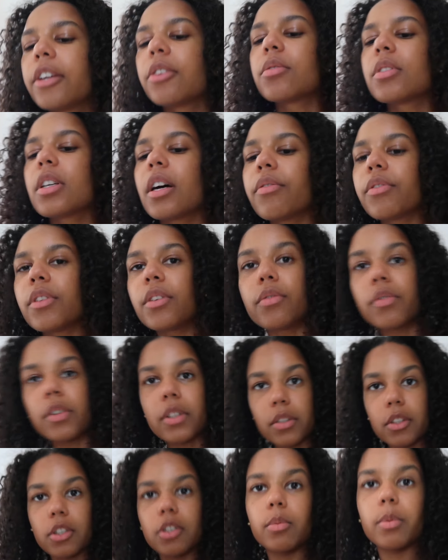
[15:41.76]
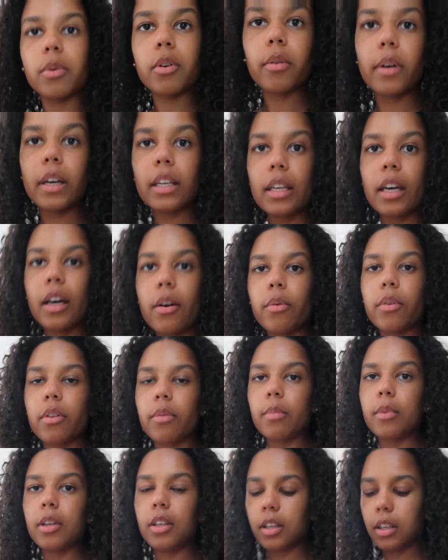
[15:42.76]
don't have the physical book right now
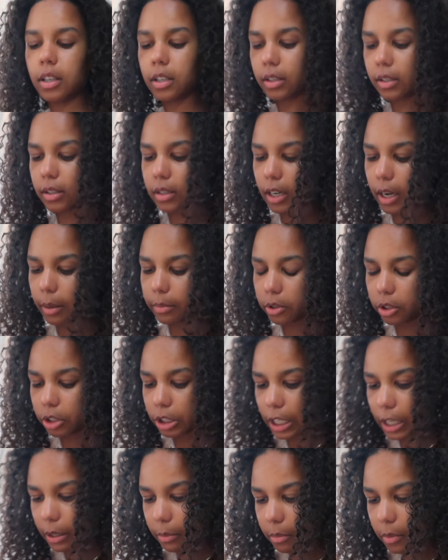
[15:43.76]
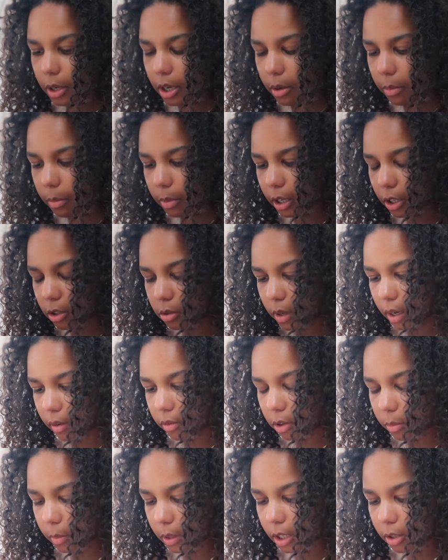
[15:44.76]
with me. It's in Amsterdam, but I do have
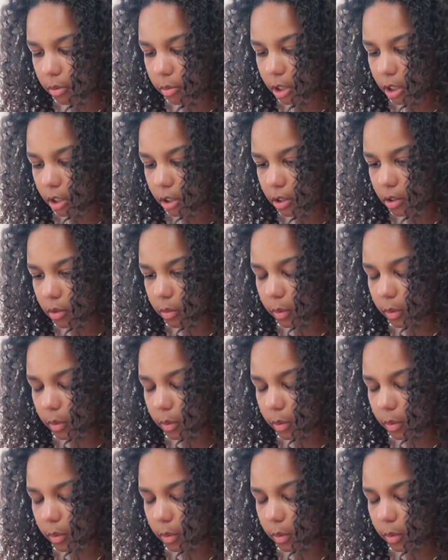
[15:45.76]
it on my e-reader as